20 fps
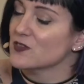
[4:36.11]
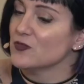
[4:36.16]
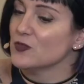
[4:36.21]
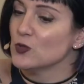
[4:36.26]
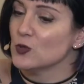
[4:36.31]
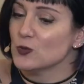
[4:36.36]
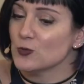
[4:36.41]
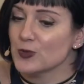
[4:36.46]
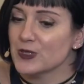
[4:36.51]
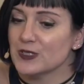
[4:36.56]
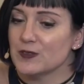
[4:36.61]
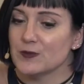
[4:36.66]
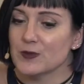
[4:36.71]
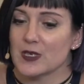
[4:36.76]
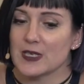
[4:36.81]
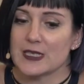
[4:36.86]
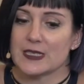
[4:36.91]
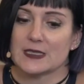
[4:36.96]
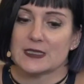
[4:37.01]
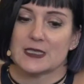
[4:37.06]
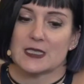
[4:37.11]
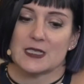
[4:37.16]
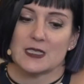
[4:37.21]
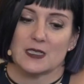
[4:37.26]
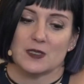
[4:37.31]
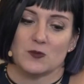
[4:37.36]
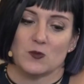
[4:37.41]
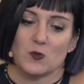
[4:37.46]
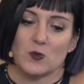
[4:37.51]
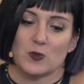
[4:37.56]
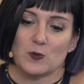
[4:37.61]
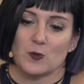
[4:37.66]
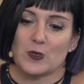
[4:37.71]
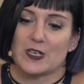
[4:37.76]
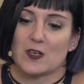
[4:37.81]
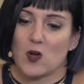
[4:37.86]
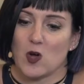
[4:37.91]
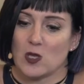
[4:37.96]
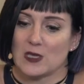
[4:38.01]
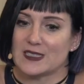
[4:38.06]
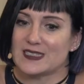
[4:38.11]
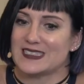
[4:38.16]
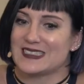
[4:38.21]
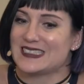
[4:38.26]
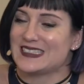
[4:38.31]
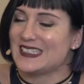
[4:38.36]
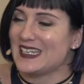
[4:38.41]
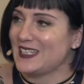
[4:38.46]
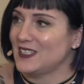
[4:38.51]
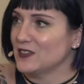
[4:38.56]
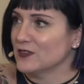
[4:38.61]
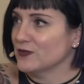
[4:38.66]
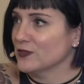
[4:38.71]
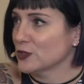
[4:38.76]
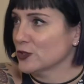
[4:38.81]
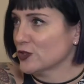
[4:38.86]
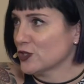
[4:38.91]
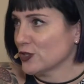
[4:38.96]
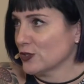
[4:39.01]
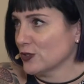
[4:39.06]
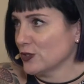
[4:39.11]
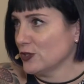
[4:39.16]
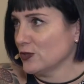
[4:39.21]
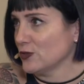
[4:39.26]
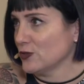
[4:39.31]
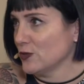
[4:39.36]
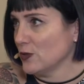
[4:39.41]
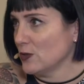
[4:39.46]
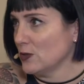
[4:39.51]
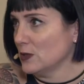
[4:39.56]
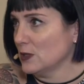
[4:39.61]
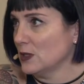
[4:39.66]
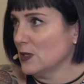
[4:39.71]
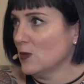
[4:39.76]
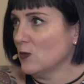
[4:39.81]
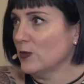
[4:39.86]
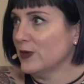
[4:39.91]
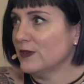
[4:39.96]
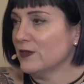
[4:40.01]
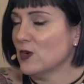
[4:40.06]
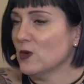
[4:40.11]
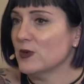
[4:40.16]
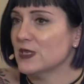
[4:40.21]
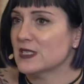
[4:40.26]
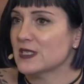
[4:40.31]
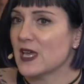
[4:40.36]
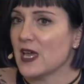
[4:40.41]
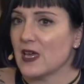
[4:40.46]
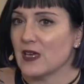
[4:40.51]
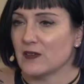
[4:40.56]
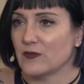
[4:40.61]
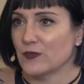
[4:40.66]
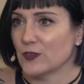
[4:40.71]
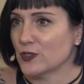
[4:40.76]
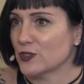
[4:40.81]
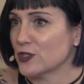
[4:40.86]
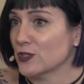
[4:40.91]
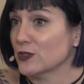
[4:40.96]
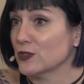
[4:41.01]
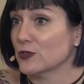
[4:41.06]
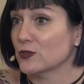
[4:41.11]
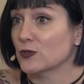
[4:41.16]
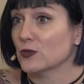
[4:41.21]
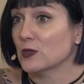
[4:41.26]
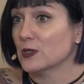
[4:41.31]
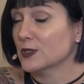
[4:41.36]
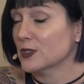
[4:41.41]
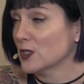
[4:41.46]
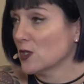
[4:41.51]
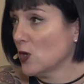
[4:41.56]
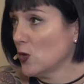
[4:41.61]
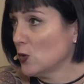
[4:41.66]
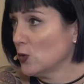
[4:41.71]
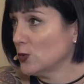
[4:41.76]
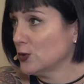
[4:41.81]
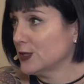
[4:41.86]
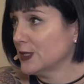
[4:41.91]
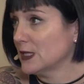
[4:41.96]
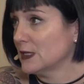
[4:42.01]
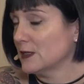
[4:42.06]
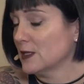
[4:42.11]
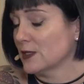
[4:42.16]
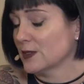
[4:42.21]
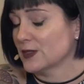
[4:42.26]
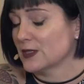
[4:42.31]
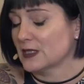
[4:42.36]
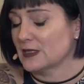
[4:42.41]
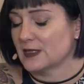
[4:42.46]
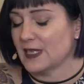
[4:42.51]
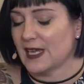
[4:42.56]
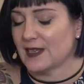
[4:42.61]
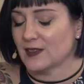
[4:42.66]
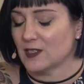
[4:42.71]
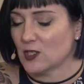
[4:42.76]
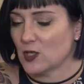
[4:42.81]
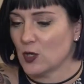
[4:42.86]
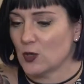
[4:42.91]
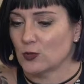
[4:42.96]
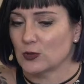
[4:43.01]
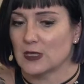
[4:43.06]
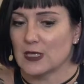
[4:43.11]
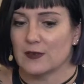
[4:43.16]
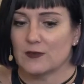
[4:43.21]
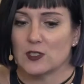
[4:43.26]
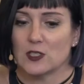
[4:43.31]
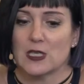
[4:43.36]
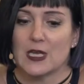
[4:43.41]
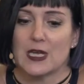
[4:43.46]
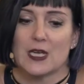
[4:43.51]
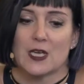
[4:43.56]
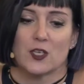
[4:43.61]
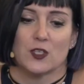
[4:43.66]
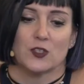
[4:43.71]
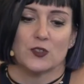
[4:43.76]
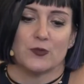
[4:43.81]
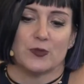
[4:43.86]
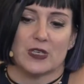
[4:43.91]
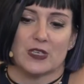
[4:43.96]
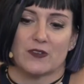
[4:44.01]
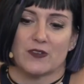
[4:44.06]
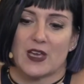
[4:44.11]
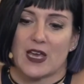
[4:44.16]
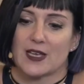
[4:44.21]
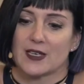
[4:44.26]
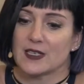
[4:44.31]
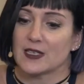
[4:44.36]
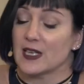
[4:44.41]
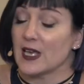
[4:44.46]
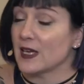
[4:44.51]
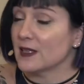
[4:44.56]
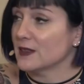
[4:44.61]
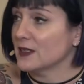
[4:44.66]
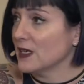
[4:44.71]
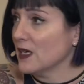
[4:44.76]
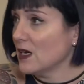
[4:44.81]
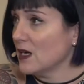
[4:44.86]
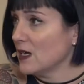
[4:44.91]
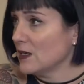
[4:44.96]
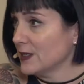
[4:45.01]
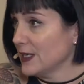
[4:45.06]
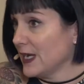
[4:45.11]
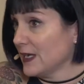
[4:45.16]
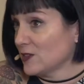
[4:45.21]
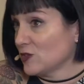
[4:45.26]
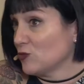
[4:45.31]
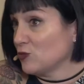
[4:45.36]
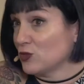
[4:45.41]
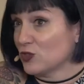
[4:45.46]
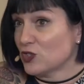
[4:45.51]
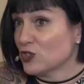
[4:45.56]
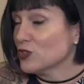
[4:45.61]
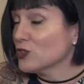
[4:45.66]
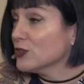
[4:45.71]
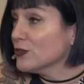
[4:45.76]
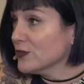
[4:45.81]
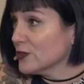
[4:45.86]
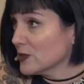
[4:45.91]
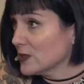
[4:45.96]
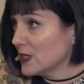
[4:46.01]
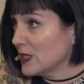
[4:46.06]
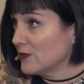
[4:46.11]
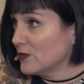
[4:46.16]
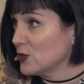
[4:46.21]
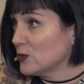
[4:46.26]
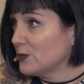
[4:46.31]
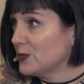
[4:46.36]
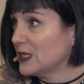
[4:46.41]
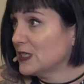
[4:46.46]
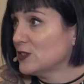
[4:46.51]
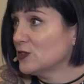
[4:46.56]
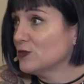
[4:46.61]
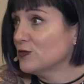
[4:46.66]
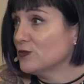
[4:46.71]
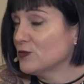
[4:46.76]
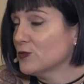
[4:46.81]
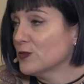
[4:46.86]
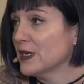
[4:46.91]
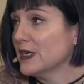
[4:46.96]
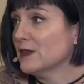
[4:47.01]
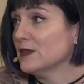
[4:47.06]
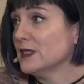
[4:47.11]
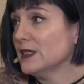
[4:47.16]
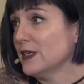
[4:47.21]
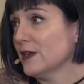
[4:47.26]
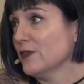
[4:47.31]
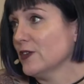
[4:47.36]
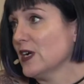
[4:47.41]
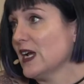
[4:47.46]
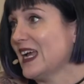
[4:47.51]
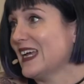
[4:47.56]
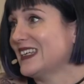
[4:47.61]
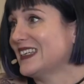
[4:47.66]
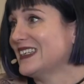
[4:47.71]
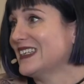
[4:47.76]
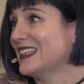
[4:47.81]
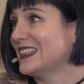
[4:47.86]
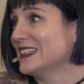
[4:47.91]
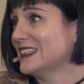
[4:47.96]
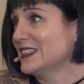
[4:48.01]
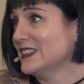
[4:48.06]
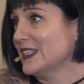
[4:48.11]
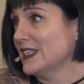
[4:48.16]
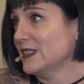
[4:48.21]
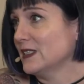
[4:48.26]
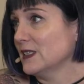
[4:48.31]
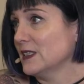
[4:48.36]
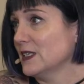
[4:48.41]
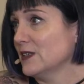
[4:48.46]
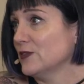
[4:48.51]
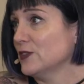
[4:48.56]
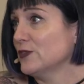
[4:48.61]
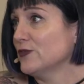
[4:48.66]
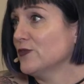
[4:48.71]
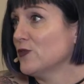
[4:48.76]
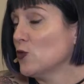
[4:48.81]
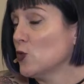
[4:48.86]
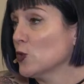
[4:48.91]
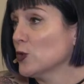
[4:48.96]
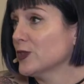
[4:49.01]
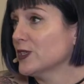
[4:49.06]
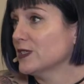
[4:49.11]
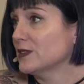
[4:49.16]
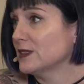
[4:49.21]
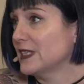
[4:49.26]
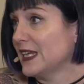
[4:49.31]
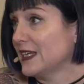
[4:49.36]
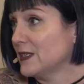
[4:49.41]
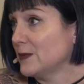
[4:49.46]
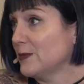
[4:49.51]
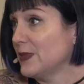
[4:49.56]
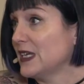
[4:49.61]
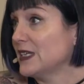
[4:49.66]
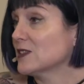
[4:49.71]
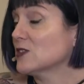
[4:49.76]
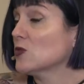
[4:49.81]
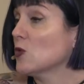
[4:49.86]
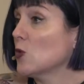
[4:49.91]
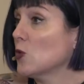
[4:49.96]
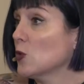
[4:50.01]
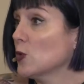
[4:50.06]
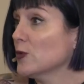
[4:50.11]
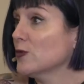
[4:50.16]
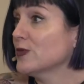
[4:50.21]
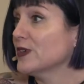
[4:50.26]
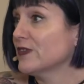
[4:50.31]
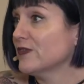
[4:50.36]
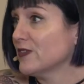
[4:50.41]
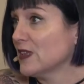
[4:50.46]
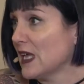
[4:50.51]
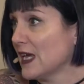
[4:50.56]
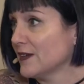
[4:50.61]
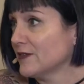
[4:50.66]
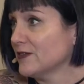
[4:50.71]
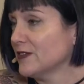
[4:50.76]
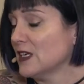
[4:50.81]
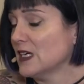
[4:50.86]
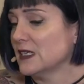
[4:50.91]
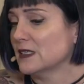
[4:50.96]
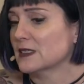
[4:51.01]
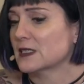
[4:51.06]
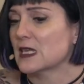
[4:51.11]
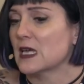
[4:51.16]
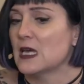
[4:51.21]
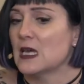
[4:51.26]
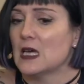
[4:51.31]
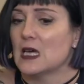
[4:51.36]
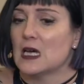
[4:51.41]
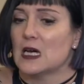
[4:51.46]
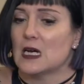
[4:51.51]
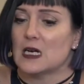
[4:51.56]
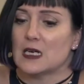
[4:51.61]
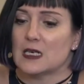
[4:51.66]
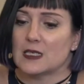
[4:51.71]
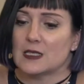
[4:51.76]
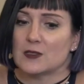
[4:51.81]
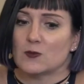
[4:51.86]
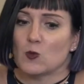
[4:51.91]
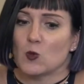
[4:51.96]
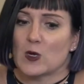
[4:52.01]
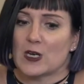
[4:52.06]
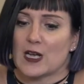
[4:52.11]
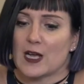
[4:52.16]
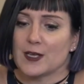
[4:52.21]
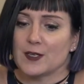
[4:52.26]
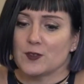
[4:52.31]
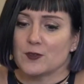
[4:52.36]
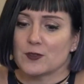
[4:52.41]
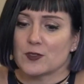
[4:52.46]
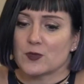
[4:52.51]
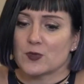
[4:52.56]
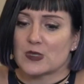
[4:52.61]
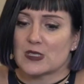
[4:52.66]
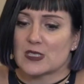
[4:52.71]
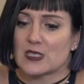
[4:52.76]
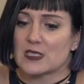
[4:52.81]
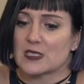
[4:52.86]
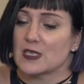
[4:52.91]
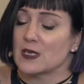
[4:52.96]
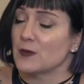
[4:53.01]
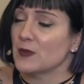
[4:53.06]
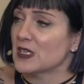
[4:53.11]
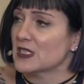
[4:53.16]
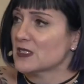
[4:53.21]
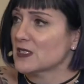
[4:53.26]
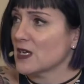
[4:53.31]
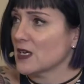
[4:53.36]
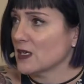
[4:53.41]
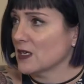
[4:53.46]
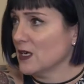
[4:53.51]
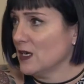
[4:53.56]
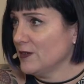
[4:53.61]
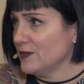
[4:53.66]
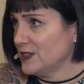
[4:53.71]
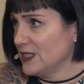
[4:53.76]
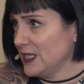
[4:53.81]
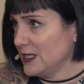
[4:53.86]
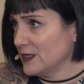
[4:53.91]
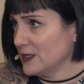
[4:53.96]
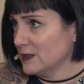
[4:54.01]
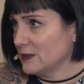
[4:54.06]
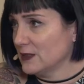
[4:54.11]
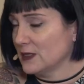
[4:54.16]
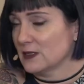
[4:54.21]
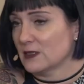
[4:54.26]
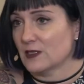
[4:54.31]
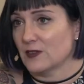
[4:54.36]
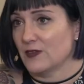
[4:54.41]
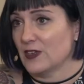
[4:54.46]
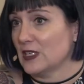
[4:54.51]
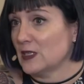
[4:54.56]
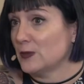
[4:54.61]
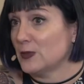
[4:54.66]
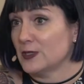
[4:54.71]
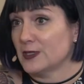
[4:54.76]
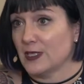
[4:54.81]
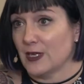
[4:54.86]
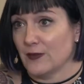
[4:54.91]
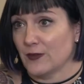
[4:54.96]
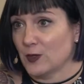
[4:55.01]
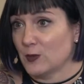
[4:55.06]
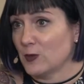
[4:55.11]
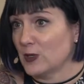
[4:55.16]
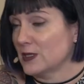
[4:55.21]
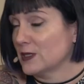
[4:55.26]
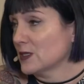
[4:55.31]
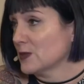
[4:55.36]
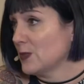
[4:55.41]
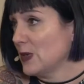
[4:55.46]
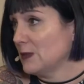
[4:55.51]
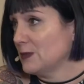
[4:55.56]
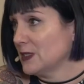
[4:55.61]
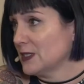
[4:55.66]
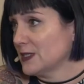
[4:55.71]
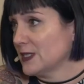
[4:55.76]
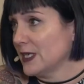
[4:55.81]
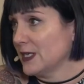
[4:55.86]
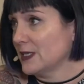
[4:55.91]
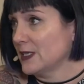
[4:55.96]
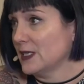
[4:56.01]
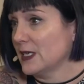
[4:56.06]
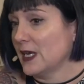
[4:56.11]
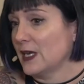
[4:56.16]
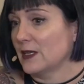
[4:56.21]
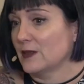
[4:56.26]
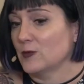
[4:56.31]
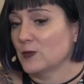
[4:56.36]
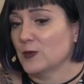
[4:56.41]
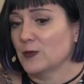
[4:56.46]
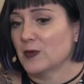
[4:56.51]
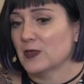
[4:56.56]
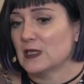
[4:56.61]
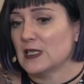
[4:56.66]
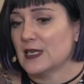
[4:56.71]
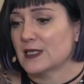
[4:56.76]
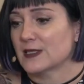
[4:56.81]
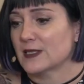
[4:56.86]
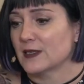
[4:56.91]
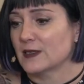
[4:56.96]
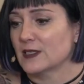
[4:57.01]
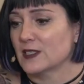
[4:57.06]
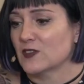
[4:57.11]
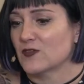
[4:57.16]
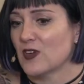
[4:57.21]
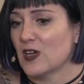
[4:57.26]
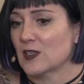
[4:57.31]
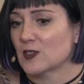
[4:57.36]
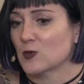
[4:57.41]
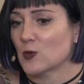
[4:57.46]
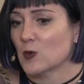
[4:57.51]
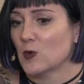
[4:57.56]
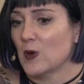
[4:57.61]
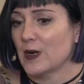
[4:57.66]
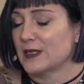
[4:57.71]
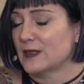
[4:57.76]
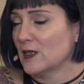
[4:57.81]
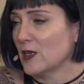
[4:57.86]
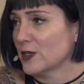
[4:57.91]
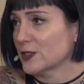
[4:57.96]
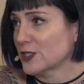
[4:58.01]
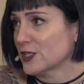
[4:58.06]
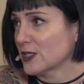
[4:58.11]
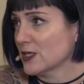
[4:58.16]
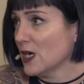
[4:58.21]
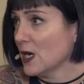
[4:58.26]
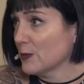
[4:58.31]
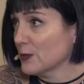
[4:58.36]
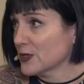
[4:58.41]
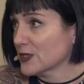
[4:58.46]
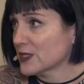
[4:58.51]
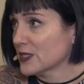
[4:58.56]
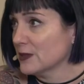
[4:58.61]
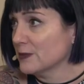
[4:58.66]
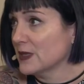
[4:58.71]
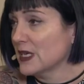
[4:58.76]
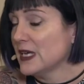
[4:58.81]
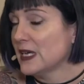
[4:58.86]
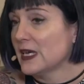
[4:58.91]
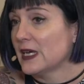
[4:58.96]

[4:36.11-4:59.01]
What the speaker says: It's full read-write. What we call it data version control. We've always had version control at the code level. You may have had it at the actual server level, but you've rarely ever had it at the data level for the database or with flat files. What I used was the cms.gov data. It's available to everyone, it's public data, and we realized that these files were quite large and cumbersome.